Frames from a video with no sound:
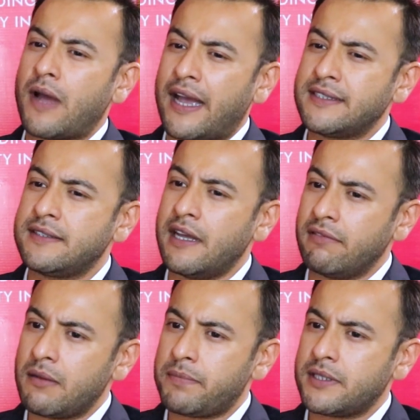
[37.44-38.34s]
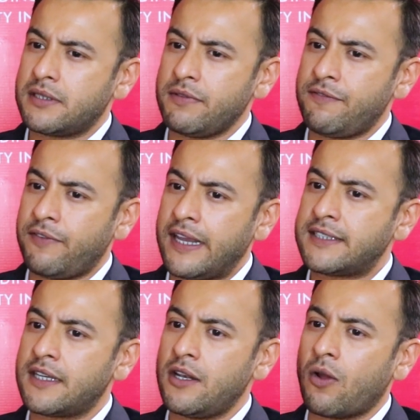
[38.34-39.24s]
as developers, we
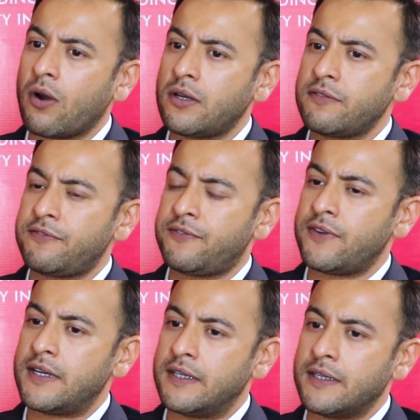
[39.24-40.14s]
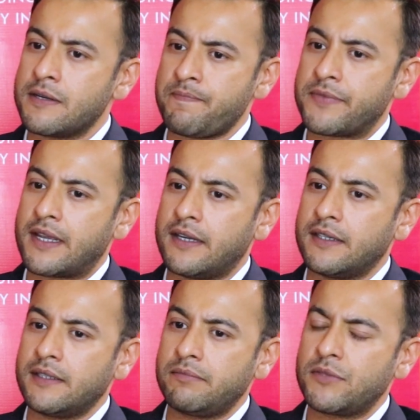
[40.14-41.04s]
face a lot of
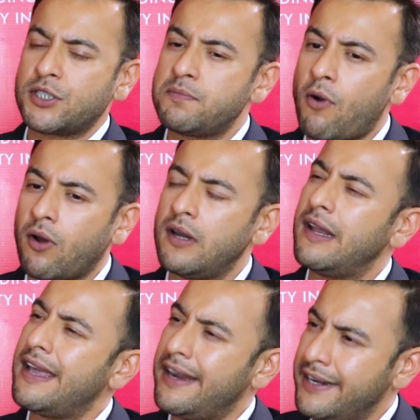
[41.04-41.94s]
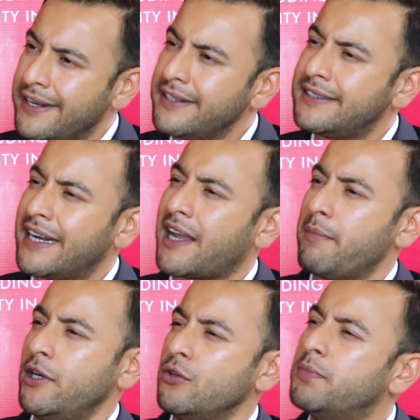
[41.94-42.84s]
small irritants that
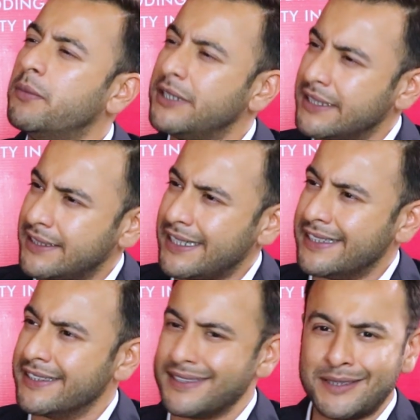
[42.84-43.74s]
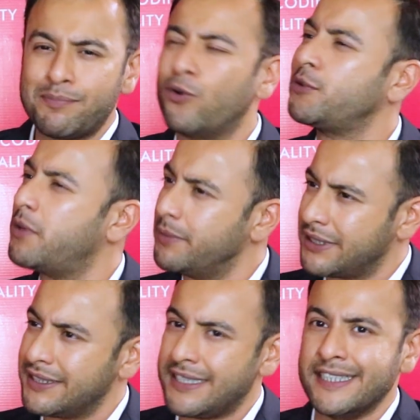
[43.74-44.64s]
come into permission stages,
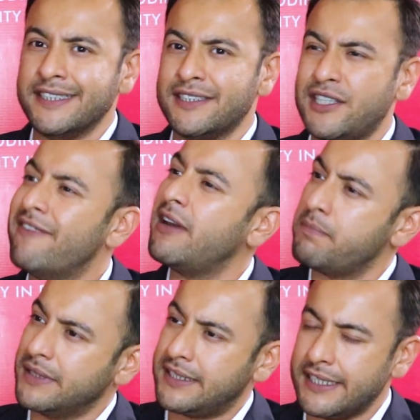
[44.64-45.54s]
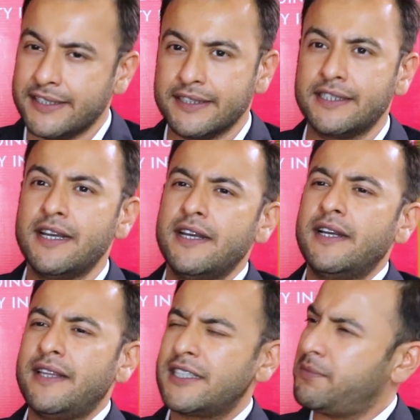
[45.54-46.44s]
post-permission stages, development stages.
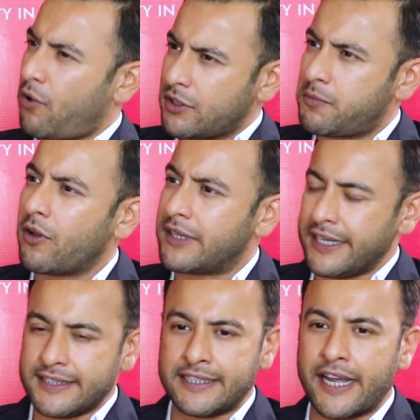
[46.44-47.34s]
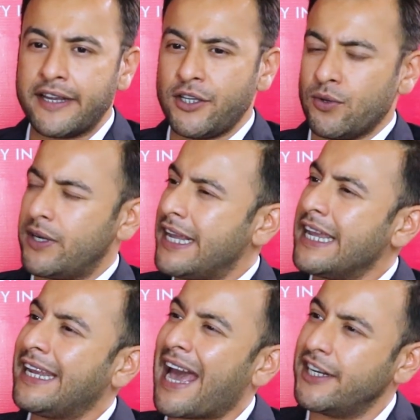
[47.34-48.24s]
There's small things like
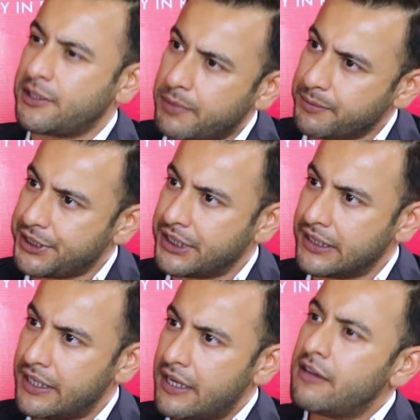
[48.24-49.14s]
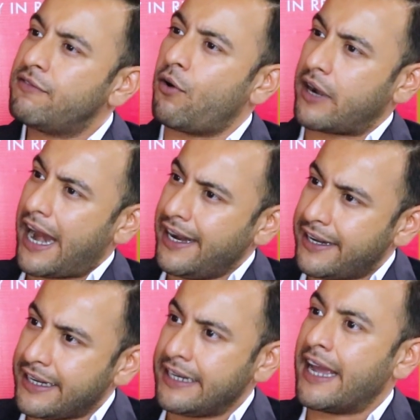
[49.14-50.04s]
taking carriage permission for
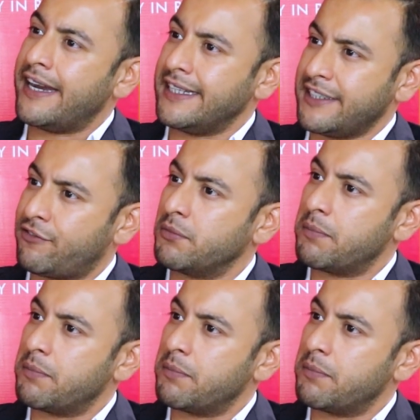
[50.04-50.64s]
entry and exit from